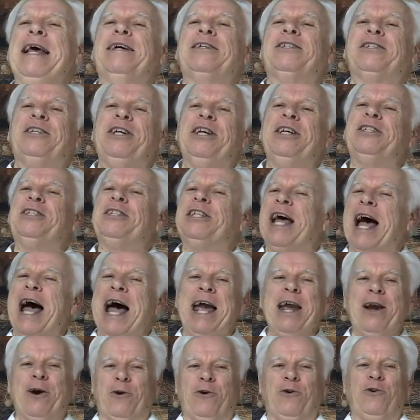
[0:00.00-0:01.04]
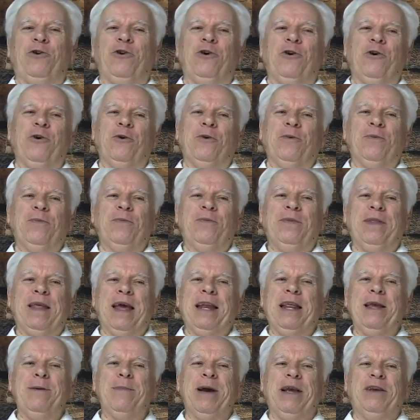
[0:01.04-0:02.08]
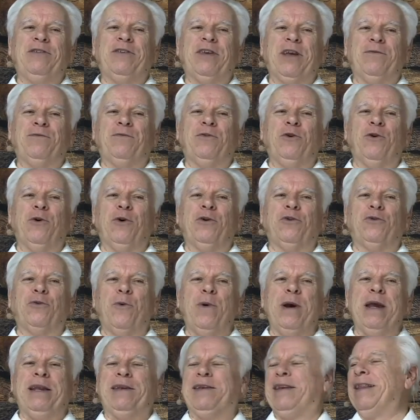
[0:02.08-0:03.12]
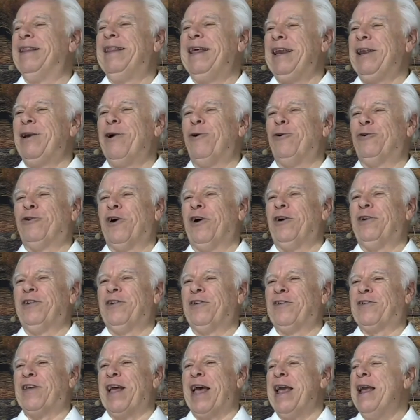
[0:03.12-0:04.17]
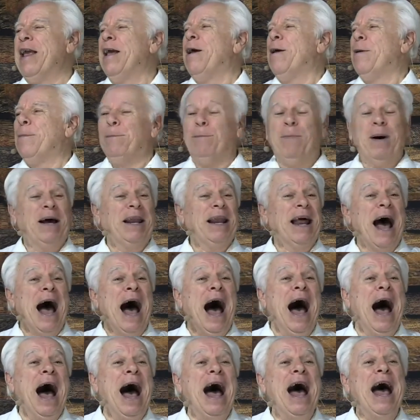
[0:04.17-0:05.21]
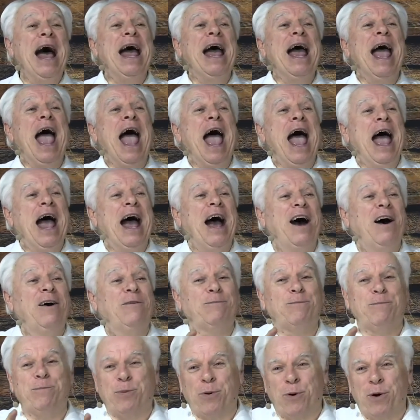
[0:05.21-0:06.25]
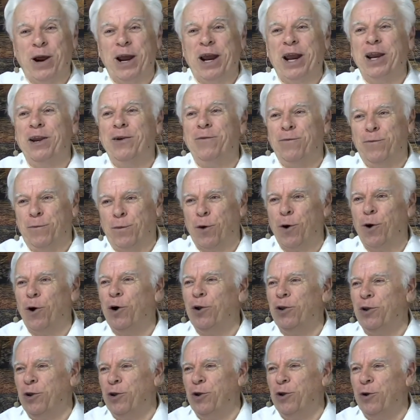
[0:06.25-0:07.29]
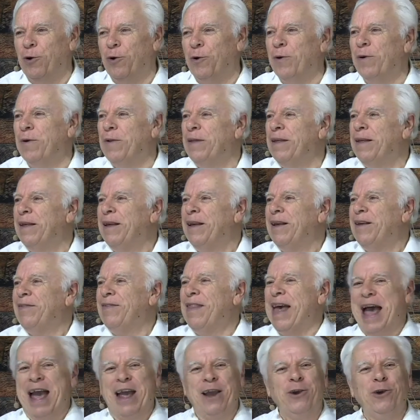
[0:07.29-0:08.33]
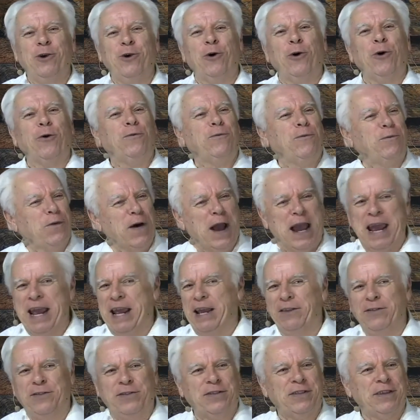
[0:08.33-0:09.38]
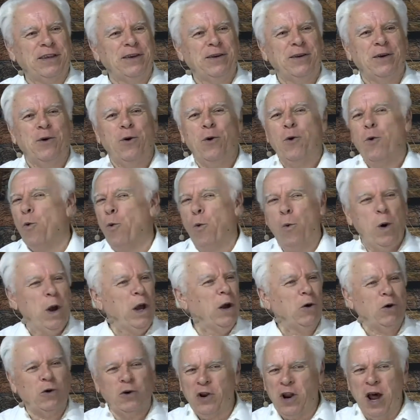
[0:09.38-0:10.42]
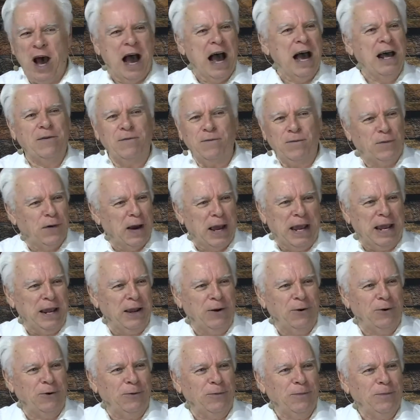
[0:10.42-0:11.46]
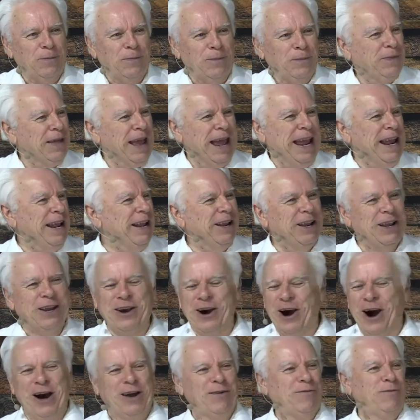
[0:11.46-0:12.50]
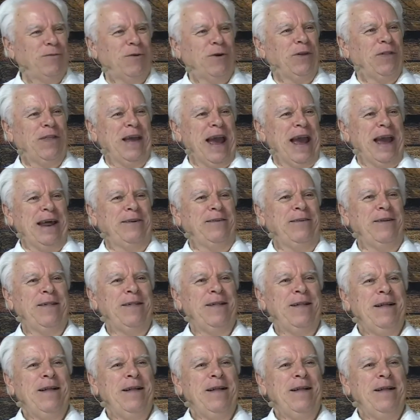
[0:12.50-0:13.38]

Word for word: has desired you that he may sift you as wheat. And then he goes on to say, but I have prayed for you that your faith will not fail. Thank God for that.